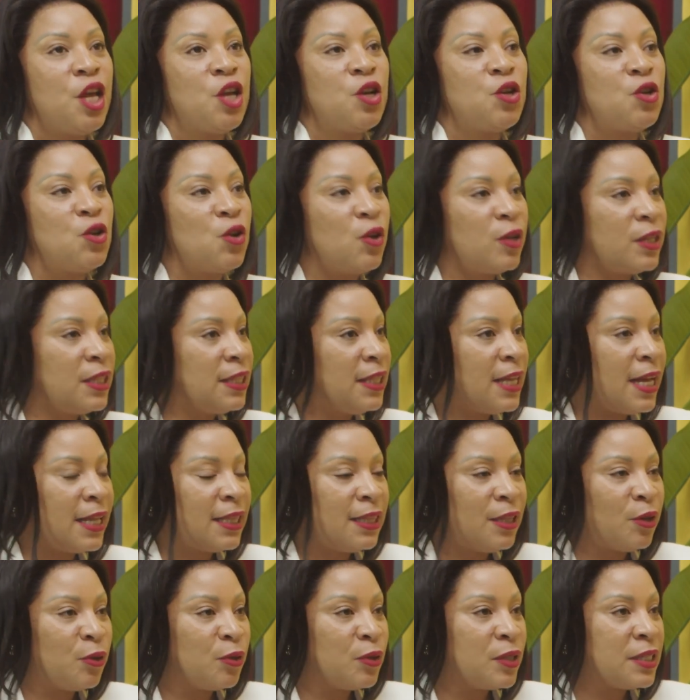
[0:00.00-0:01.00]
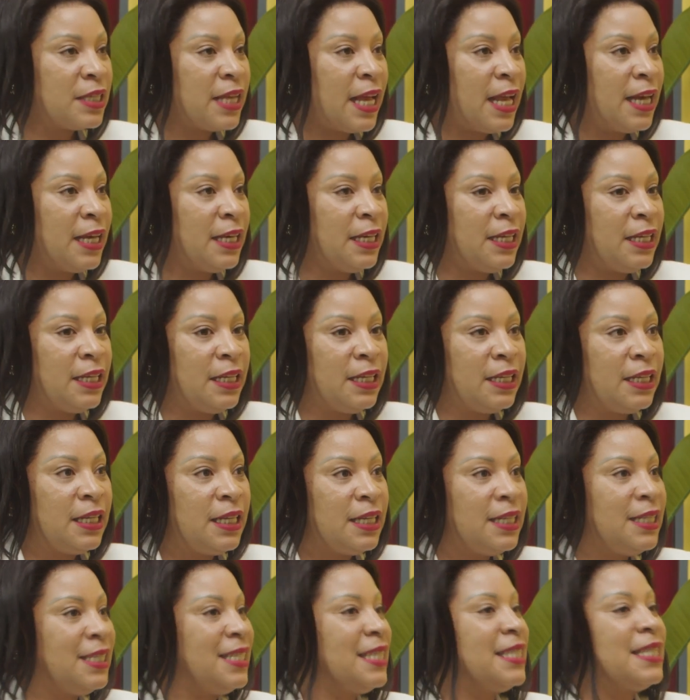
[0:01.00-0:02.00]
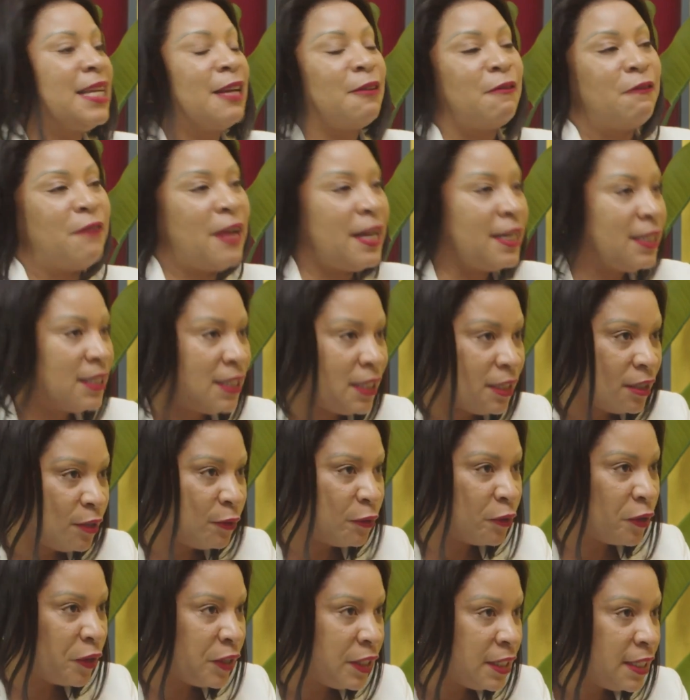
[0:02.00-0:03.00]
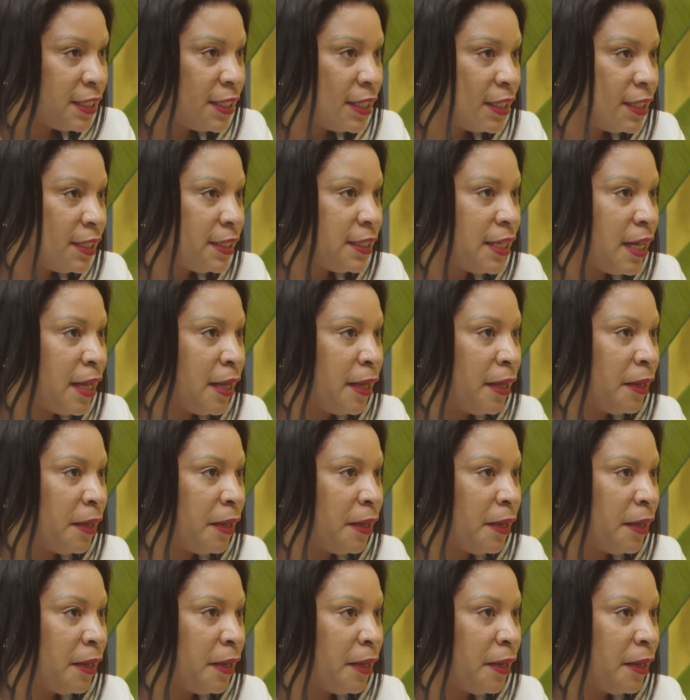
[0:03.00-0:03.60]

not that there was any disadvantage, for instance,